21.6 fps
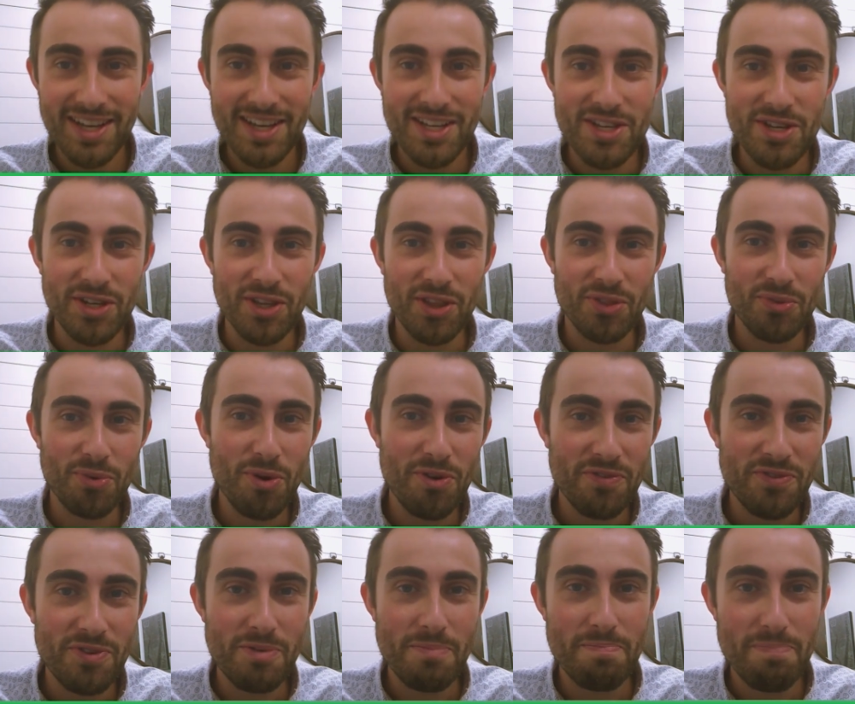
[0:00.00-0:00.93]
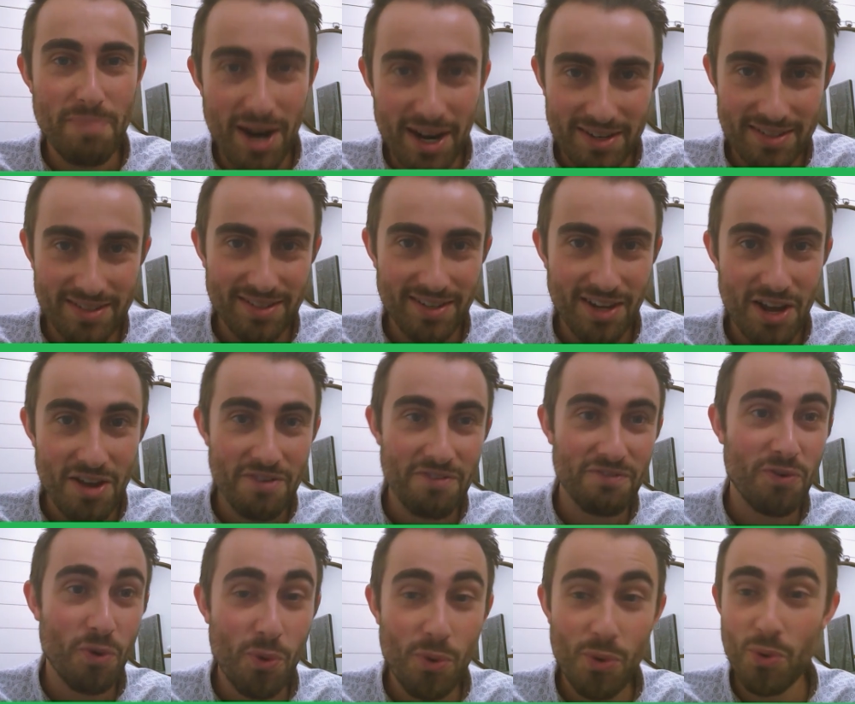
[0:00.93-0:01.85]
you can throw a few bucks
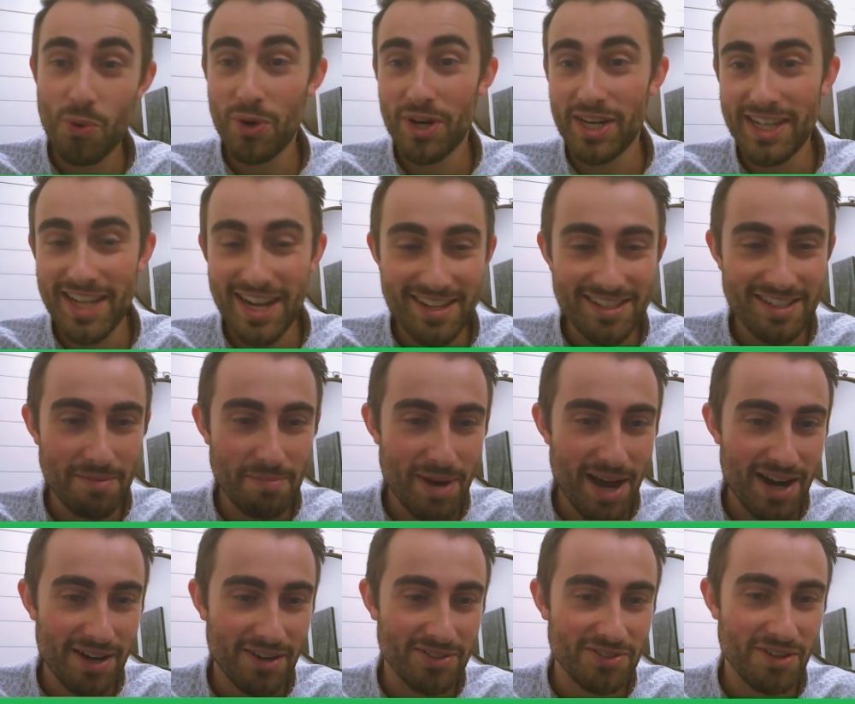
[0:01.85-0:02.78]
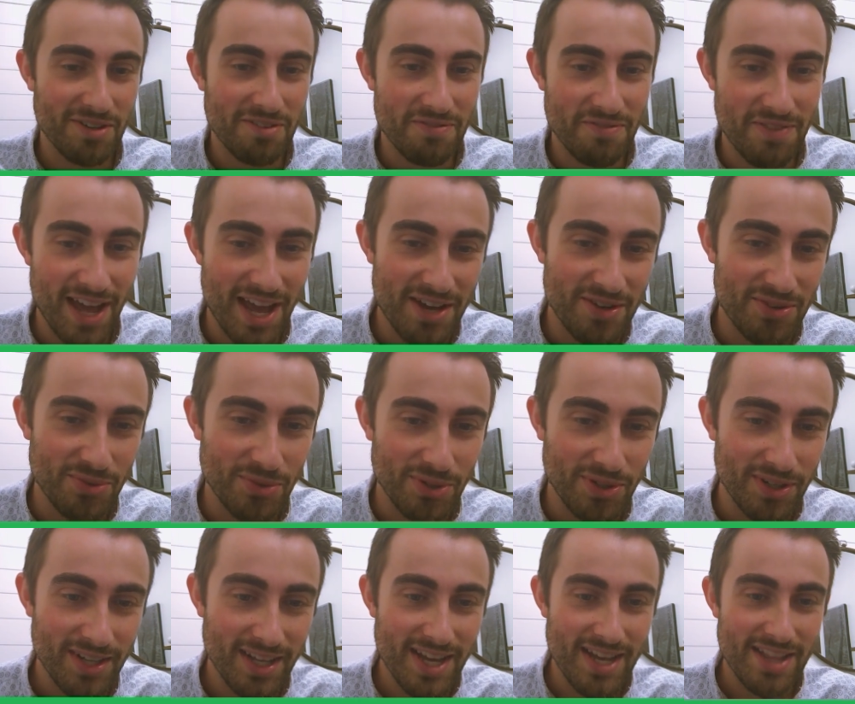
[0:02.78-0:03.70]
for or against the Packers on
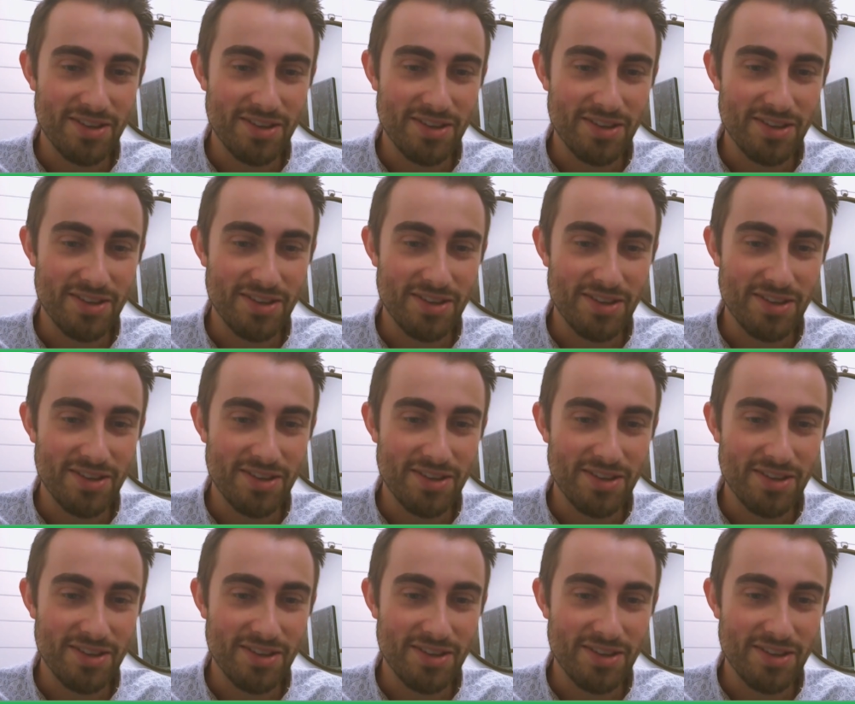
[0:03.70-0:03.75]
FanDuel.